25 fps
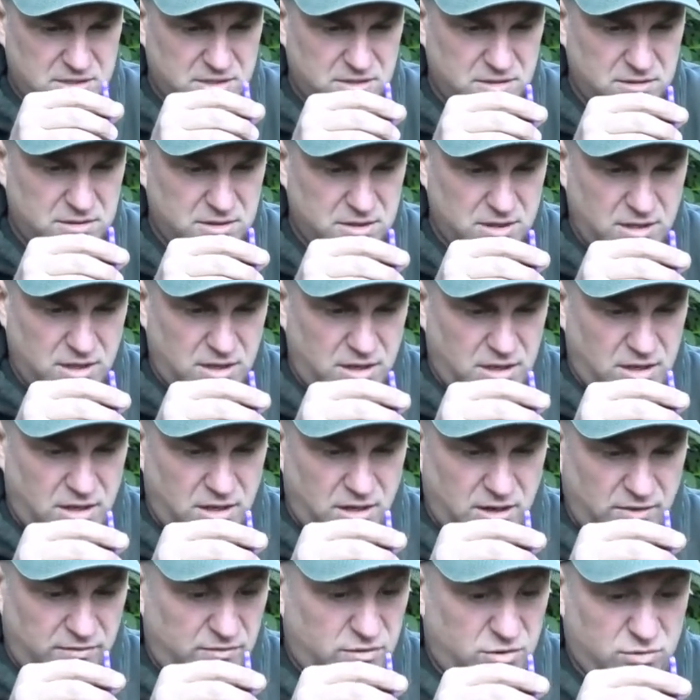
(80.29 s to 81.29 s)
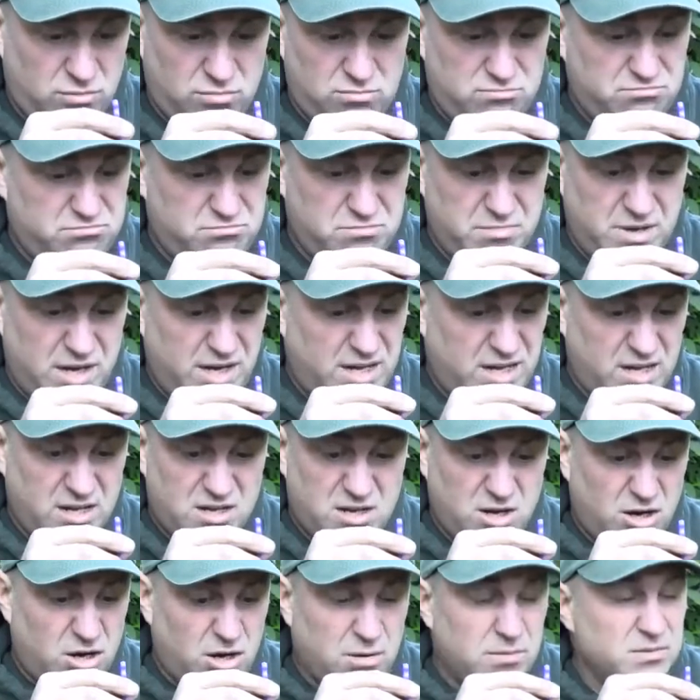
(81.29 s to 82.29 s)
I've caught many a
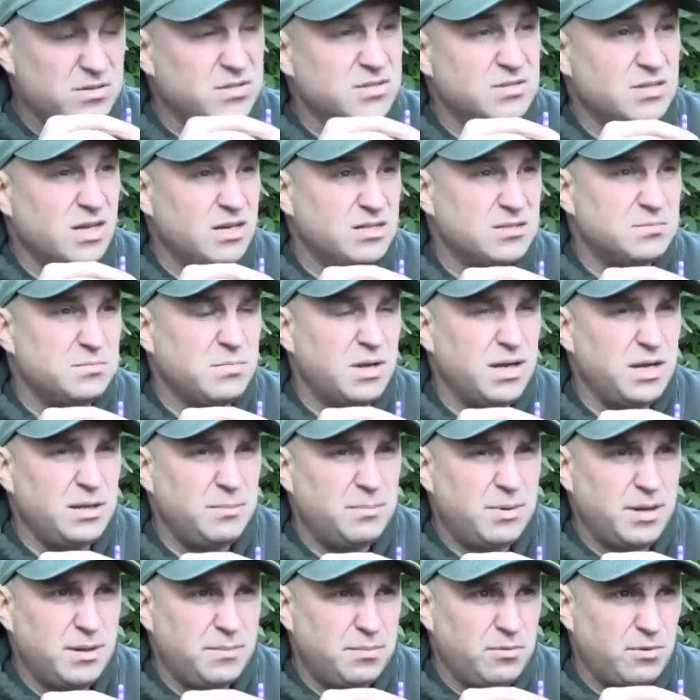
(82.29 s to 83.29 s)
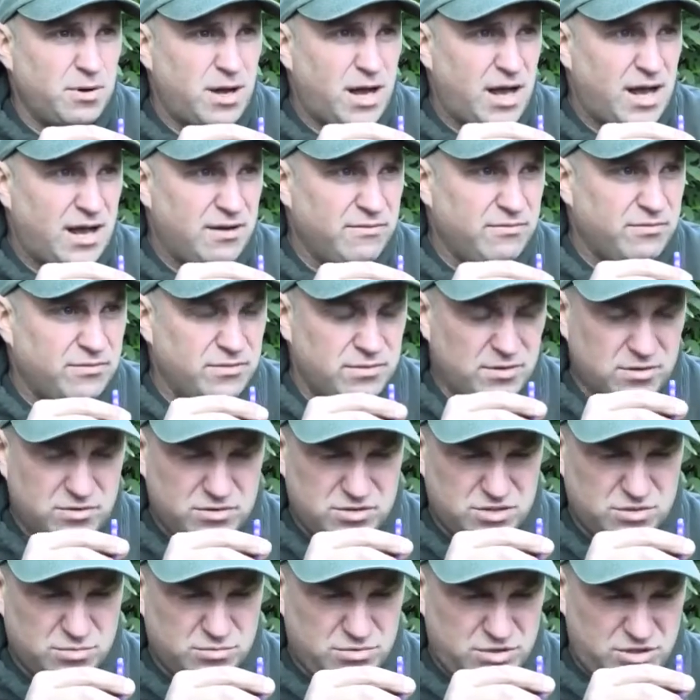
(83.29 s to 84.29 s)
carp, as many people have, and I
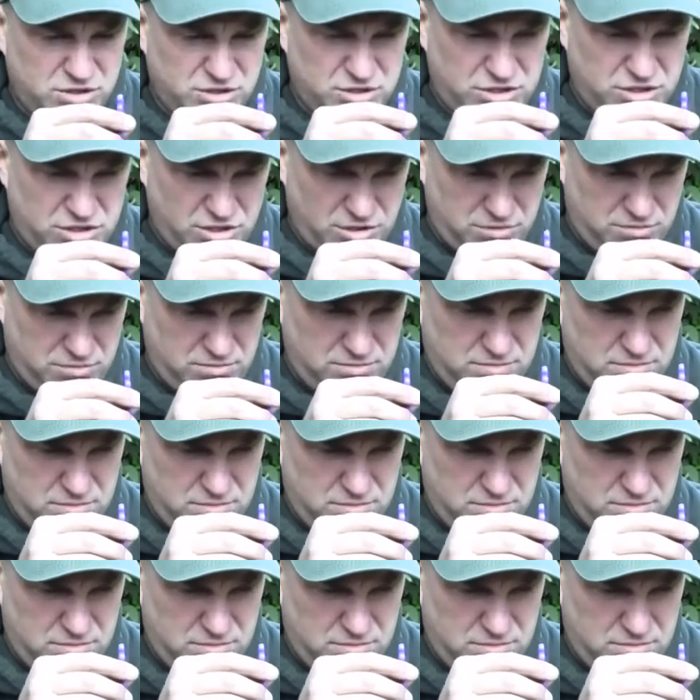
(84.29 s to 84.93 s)
just wanted to show